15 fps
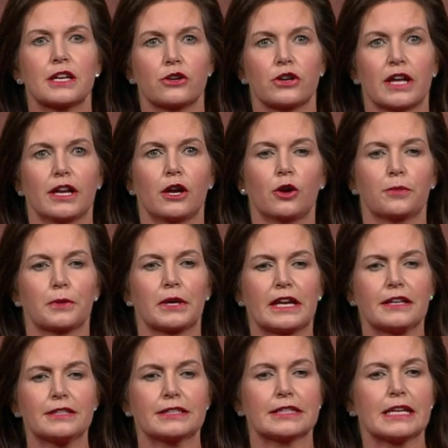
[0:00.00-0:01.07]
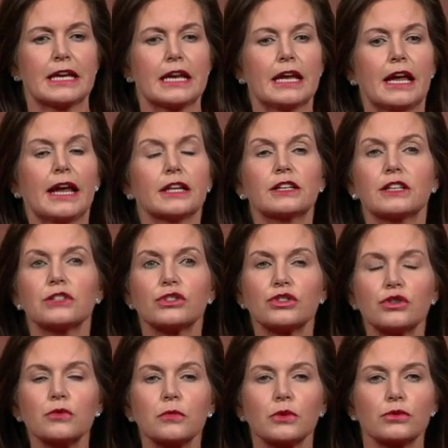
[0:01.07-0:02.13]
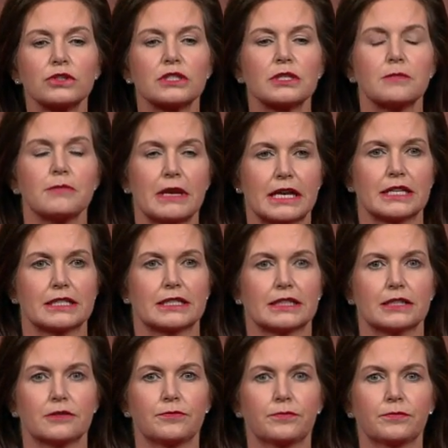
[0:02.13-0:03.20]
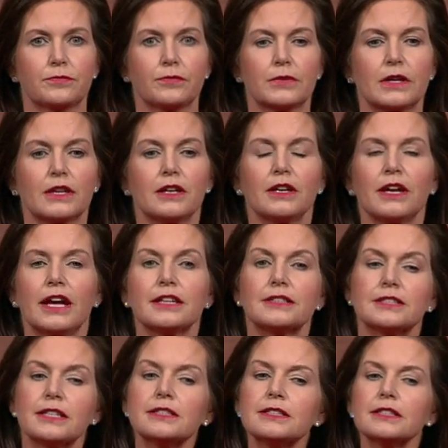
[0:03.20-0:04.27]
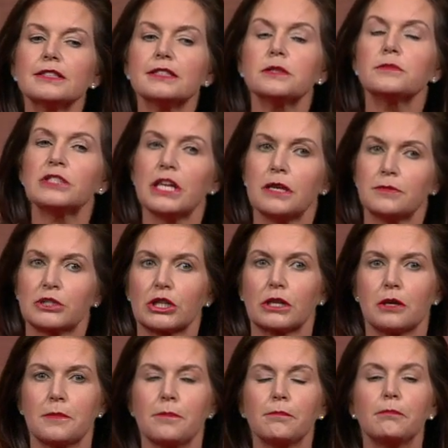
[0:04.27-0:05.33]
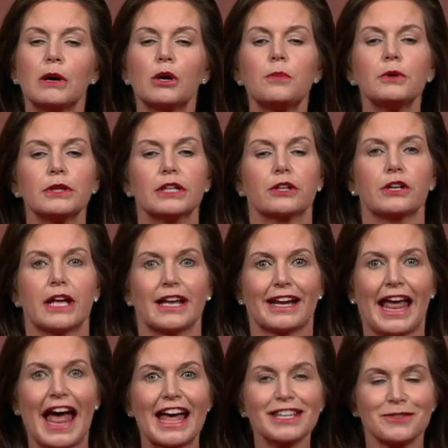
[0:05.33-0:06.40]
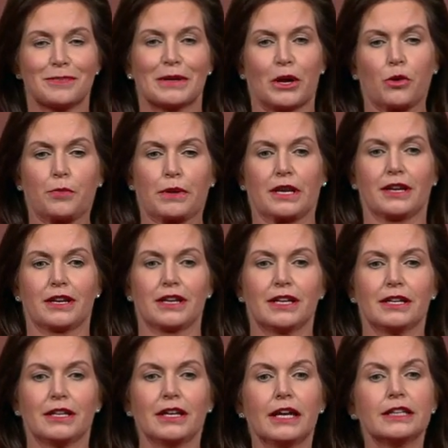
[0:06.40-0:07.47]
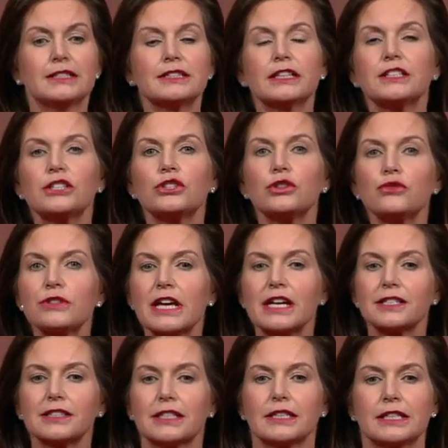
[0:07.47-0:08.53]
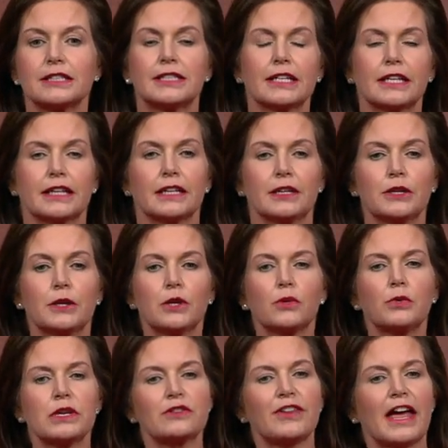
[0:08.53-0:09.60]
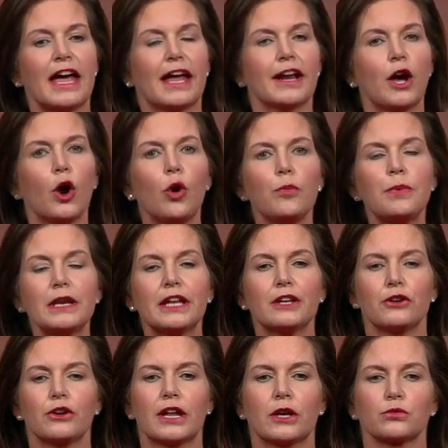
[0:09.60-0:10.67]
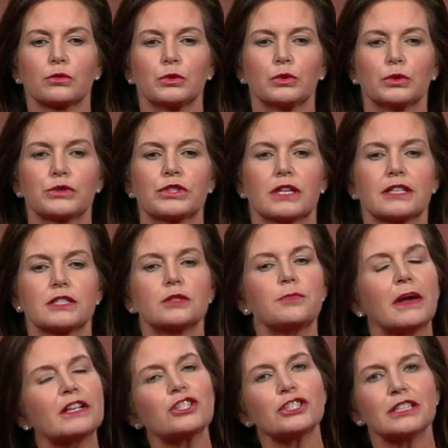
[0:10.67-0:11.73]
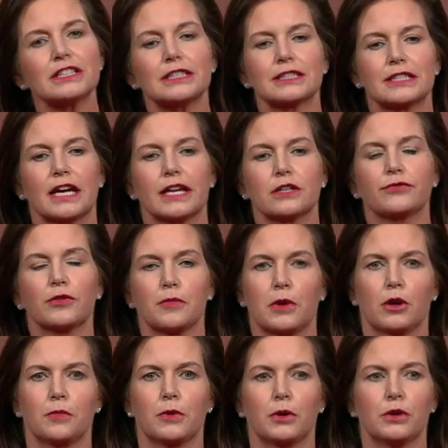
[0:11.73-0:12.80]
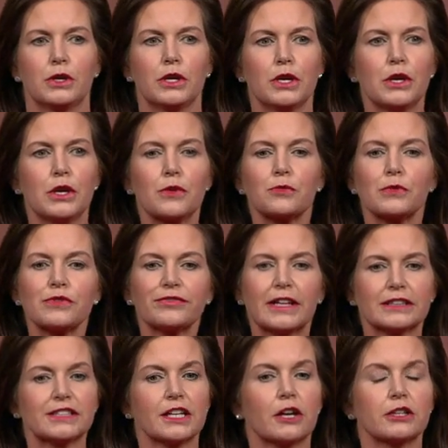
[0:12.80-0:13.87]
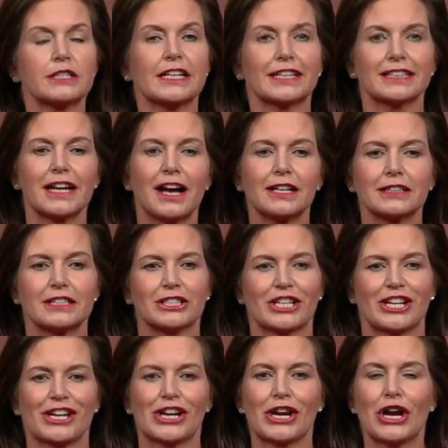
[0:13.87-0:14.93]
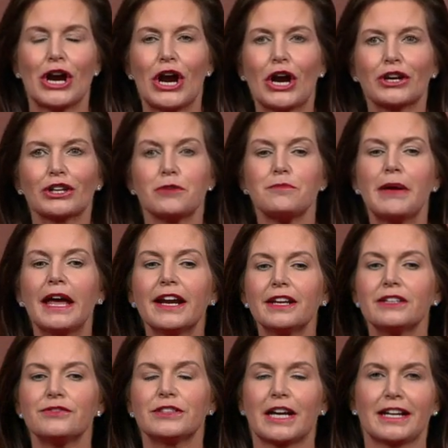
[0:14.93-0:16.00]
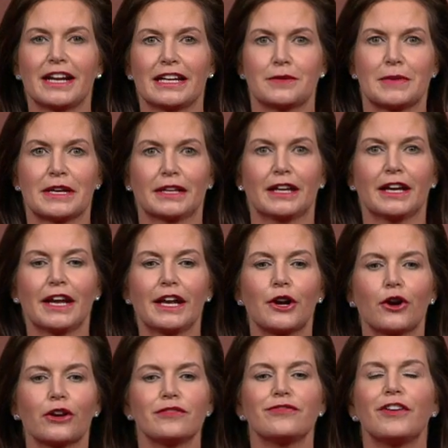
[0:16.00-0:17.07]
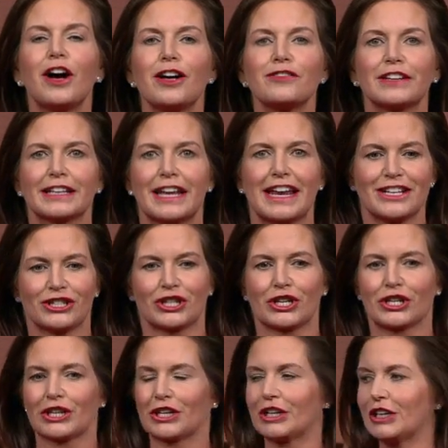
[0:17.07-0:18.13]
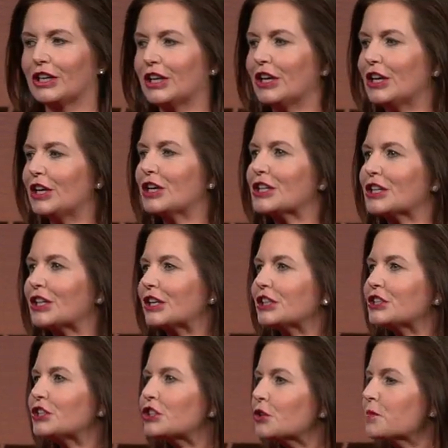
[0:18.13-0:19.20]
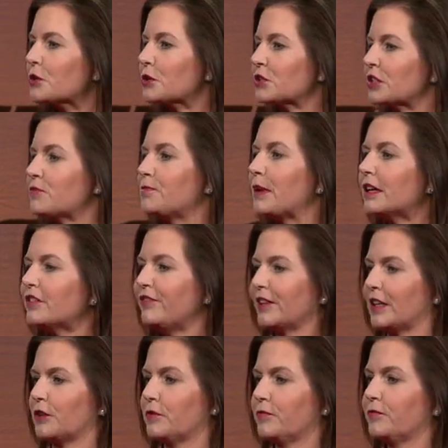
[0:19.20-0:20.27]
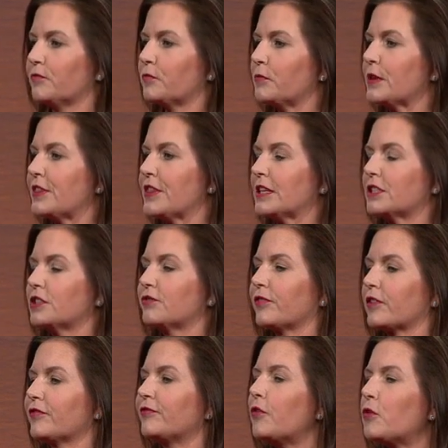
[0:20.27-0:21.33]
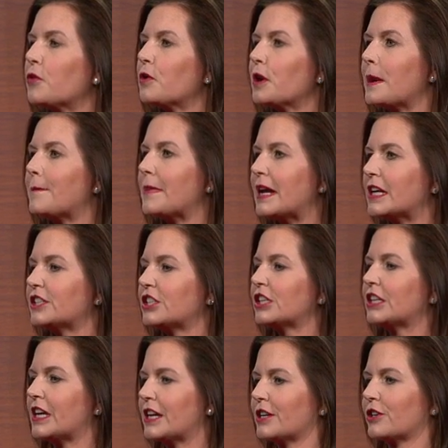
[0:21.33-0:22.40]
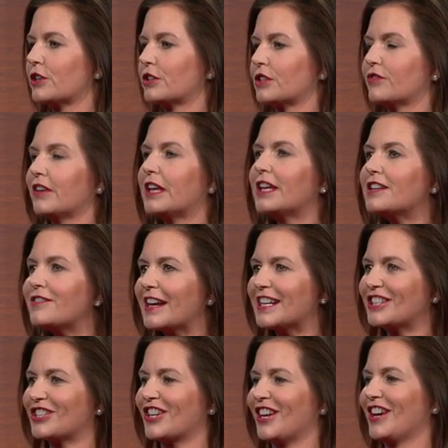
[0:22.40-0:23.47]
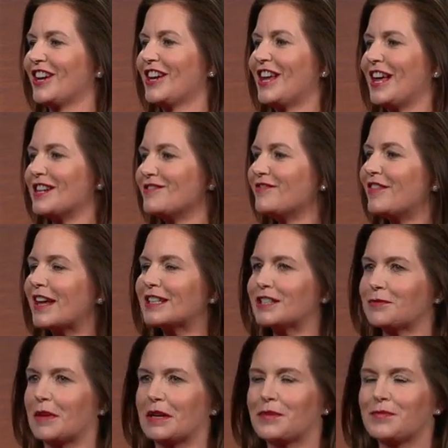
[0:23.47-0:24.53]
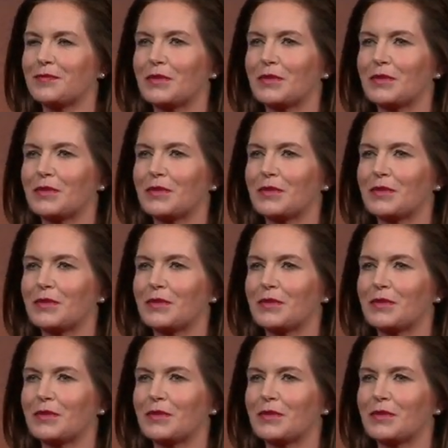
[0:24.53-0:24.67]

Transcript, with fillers: internet openness, and consumers demand it. And since its inception, mobile internet has been open. And since 2010, we have had open internet rules especially designed for mobile, reflecting our technology, our competitive dynamic, and our evolving nature. Consumers have benefited with this for 4 amazing years of innovation and investment.